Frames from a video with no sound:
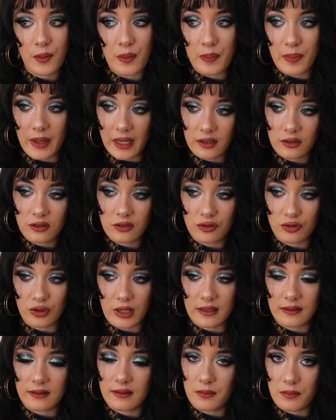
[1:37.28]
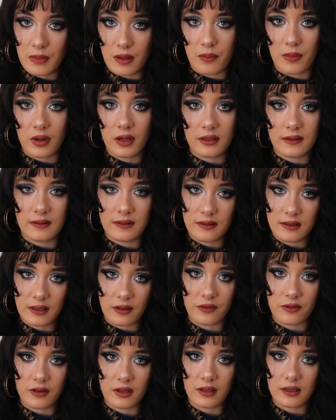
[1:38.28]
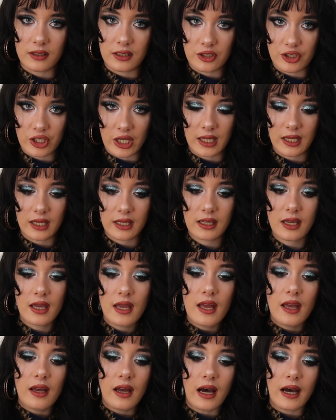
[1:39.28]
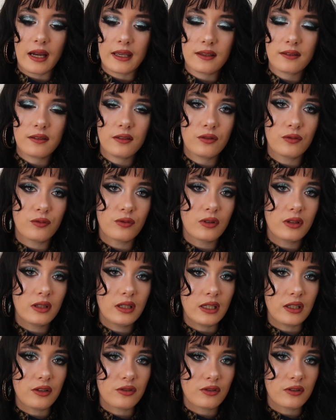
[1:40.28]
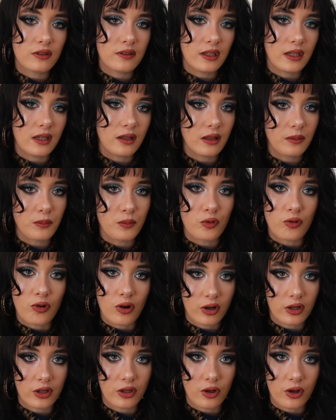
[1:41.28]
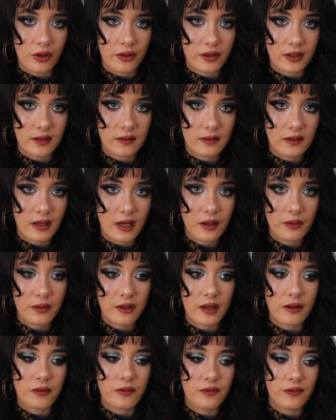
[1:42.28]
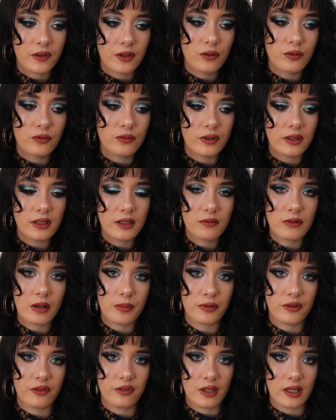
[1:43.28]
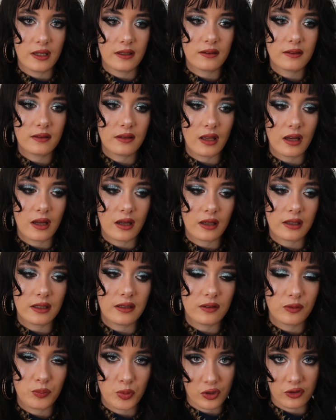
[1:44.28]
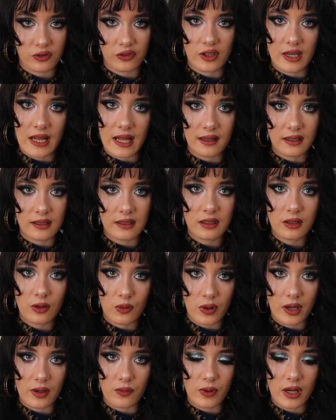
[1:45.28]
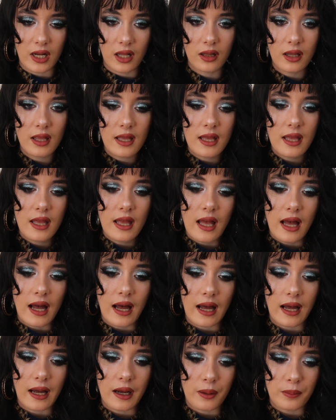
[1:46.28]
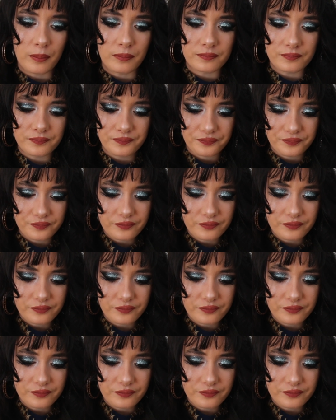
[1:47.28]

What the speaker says: the best dressed member is definitely Jake. He has this really interesting Moroccan Gothic style that I feel really represents his personality quite well. And